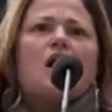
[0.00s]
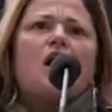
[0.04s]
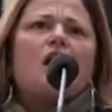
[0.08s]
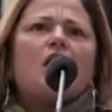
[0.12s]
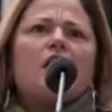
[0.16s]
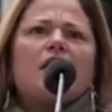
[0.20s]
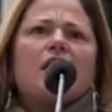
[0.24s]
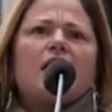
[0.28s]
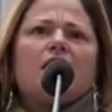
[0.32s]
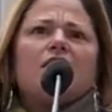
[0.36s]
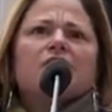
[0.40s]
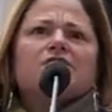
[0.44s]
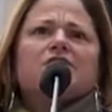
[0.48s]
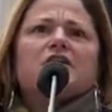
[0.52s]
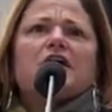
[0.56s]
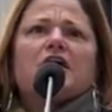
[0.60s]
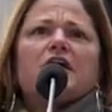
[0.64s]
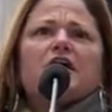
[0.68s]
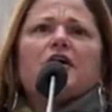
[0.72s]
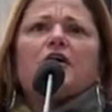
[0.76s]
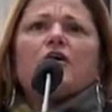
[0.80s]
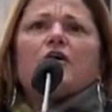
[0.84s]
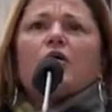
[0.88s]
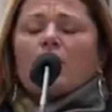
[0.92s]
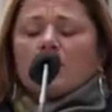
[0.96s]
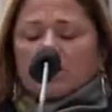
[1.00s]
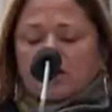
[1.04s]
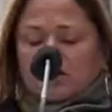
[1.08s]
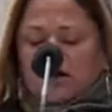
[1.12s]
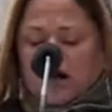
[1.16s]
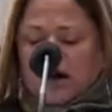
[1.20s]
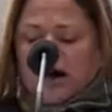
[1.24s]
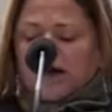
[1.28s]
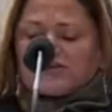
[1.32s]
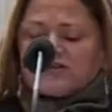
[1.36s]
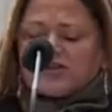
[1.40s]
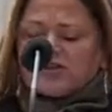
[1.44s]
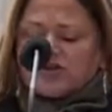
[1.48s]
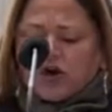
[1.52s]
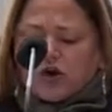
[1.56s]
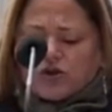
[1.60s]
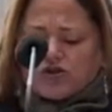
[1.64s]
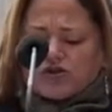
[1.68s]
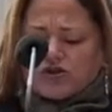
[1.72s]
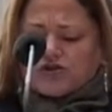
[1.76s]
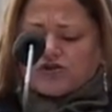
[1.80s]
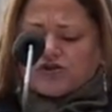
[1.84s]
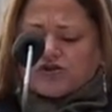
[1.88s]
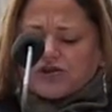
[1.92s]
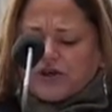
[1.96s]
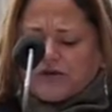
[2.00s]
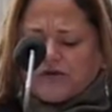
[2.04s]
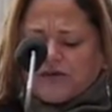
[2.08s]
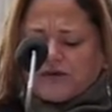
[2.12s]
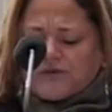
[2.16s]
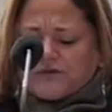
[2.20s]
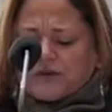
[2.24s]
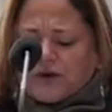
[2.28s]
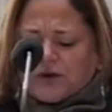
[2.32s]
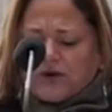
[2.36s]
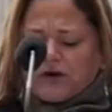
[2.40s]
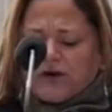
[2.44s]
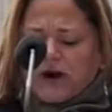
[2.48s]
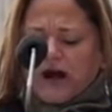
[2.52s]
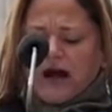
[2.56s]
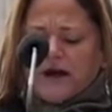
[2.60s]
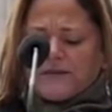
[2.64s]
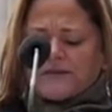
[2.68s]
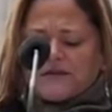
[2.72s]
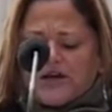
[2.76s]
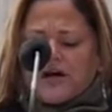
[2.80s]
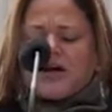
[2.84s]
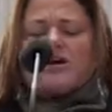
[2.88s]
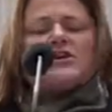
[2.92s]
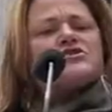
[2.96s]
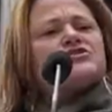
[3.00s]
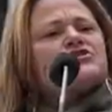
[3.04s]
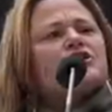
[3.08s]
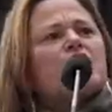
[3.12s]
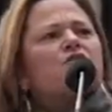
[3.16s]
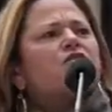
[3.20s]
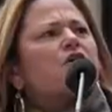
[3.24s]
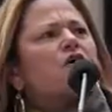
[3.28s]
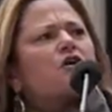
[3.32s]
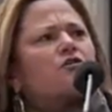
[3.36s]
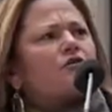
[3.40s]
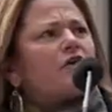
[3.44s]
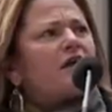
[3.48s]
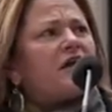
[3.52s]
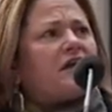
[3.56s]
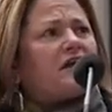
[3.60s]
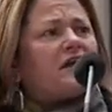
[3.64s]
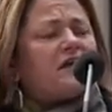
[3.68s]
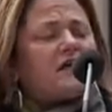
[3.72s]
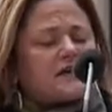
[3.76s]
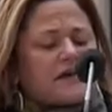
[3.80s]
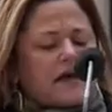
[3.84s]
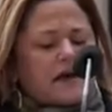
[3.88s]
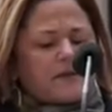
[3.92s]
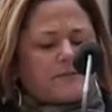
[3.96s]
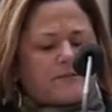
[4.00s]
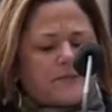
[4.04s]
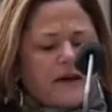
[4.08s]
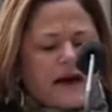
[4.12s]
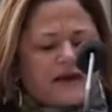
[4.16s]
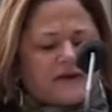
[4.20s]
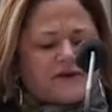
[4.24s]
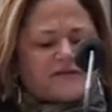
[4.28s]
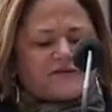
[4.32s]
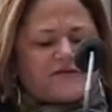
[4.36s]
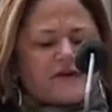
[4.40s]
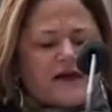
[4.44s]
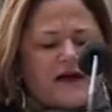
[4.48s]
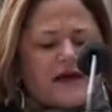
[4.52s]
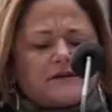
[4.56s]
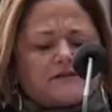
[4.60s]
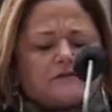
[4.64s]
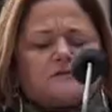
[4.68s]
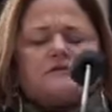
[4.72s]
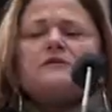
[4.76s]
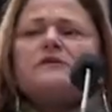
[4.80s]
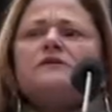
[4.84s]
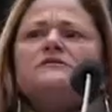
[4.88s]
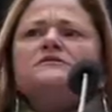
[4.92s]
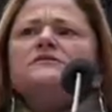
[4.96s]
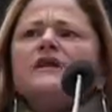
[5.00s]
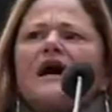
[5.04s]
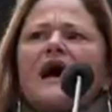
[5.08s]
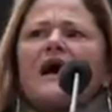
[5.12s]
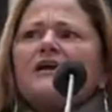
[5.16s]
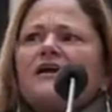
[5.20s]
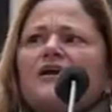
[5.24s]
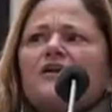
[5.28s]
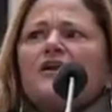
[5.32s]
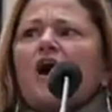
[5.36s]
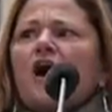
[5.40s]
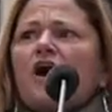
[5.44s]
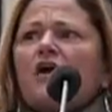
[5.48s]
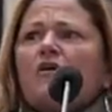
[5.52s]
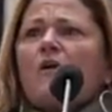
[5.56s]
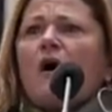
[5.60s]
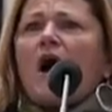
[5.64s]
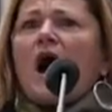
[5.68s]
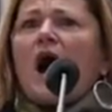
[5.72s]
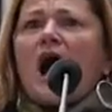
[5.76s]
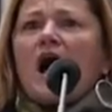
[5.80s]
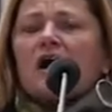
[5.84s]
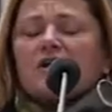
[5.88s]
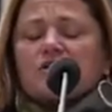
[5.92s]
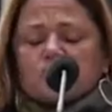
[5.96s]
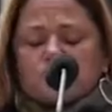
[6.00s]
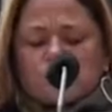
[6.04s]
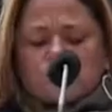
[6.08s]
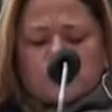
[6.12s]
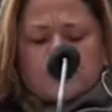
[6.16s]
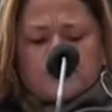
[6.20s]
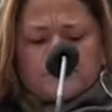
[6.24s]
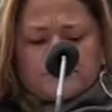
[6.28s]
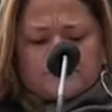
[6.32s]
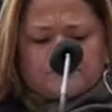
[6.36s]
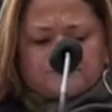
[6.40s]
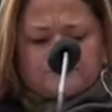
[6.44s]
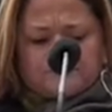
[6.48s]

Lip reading: our health care or cut social service programs so the greedy can benefit, not on our watch.